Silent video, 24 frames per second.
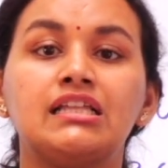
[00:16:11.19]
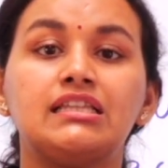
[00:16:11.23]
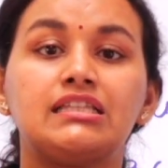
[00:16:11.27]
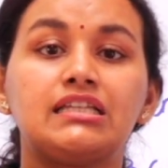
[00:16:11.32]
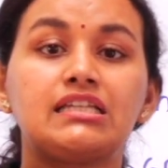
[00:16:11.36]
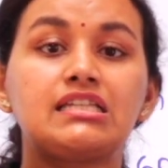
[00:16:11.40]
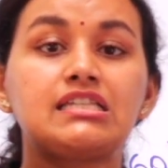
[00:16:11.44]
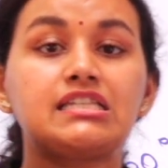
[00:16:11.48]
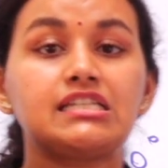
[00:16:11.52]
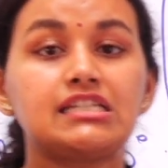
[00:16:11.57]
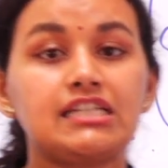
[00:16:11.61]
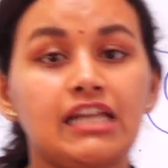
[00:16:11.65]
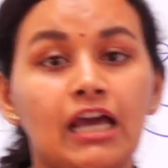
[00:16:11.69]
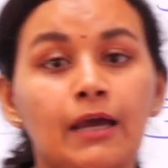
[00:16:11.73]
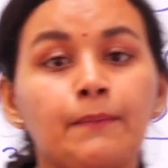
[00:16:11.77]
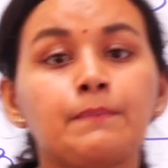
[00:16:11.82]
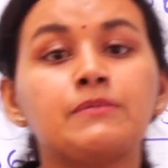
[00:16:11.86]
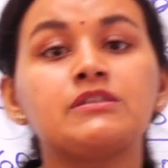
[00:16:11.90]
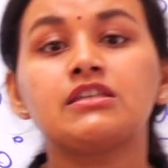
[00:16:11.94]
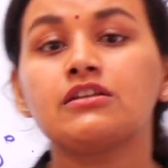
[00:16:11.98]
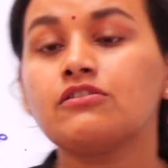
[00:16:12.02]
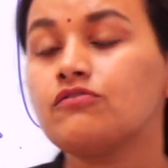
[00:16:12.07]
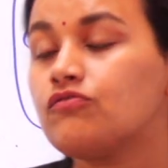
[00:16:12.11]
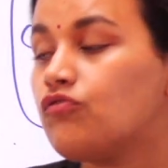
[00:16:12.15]
the
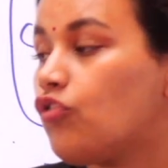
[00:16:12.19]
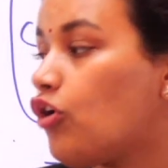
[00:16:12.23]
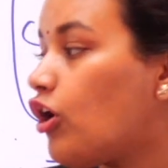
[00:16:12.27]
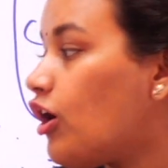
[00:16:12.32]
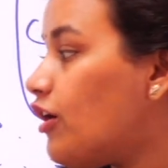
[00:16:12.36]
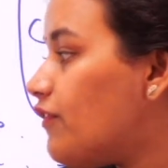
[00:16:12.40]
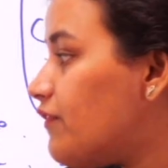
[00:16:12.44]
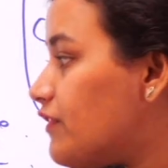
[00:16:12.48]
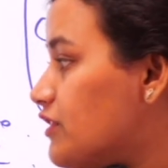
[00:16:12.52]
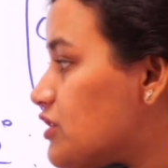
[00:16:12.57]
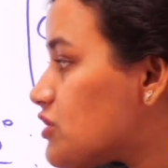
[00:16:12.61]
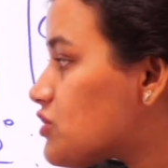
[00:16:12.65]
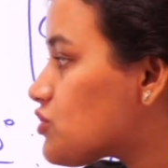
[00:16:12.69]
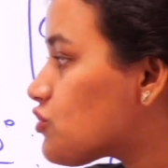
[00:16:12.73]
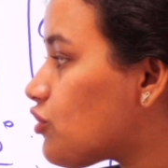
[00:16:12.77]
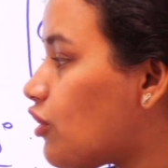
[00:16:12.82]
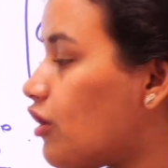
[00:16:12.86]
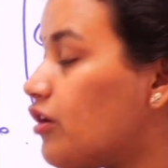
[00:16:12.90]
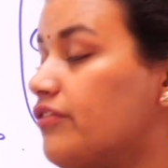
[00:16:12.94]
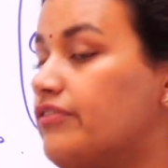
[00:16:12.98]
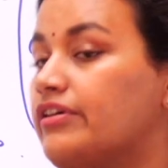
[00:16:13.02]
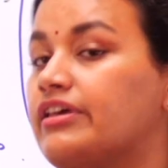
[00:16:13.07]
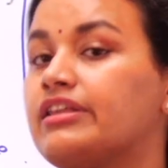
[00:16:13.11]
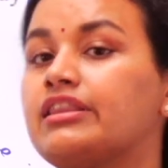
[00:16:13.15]
steps involved in
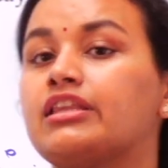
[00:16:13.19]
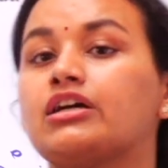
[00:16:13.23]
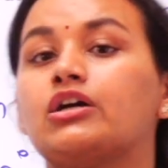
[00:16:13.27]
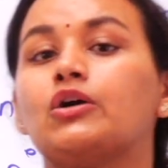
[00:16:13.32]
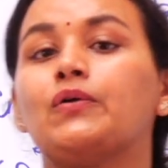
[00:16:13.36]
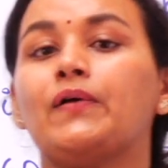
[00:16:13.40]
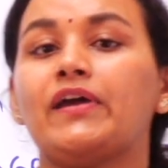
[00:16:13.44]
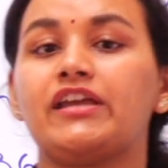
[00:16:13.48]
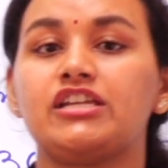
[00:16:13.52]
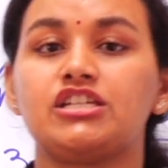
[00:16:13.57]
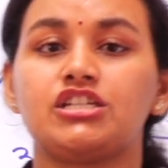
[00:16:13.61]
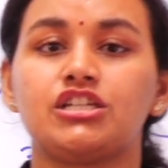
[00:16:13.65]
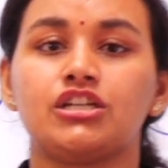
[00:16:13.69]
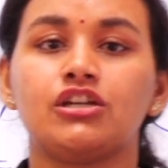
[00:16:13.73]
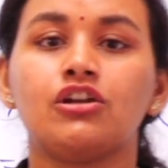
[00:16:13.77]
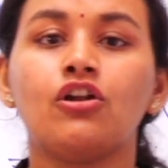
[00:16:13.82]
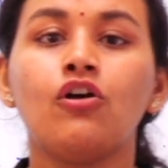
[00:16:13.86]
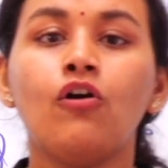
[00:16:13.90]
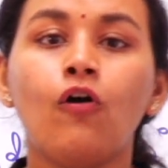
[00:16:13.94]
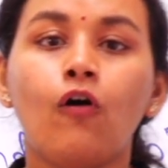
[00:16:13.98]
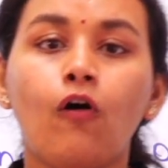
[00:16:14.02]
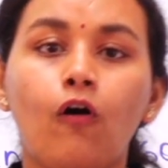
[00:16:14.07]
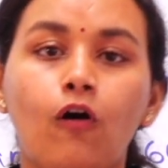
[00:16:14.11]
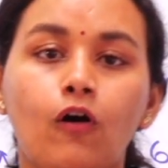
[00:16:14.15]
solving the question
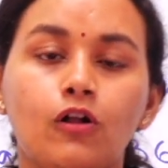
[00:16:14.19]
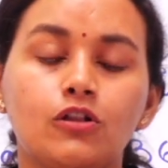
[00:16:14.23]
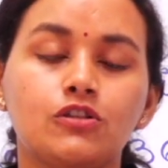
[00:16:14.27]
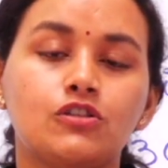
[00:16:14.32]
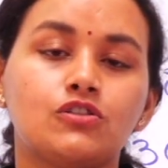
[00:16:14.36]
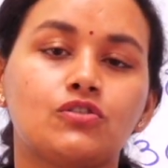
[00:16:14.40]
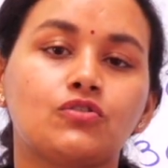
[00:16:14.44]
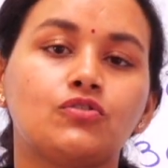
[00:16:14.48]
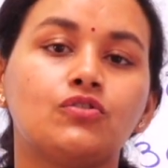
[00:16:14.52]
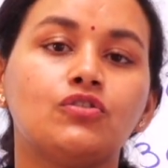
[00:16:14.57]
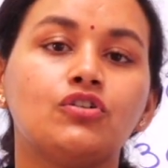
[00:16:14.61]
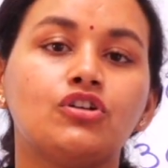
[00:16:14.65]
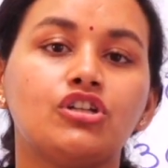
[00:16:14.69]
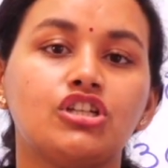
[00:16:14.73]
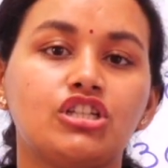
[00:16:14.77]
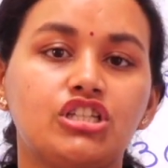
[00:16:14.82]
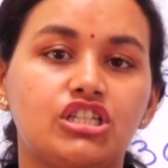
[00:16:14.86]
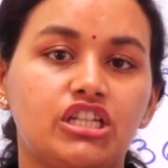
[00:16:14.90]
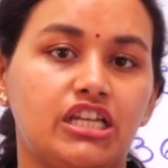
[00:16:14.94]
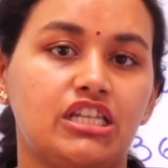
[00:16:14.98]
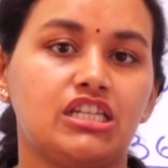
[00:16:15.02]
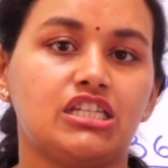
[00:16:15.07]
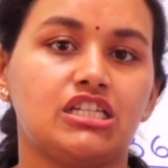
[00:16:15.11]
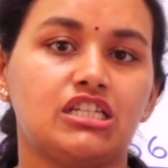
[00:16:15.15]
also
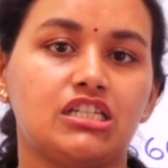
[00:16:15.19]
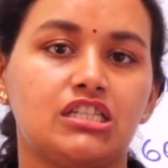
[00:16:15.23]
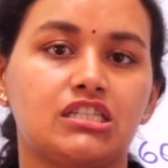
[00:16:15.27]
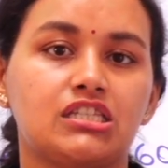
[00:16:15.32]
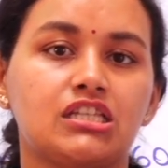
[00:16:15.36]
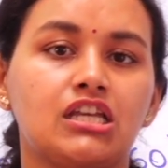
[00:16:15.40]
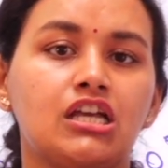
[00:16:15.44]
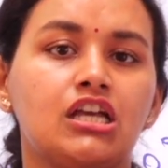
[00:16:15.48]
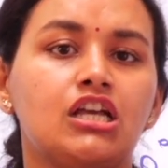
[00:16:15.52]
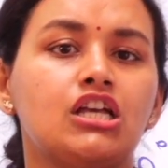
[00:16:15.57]
changes.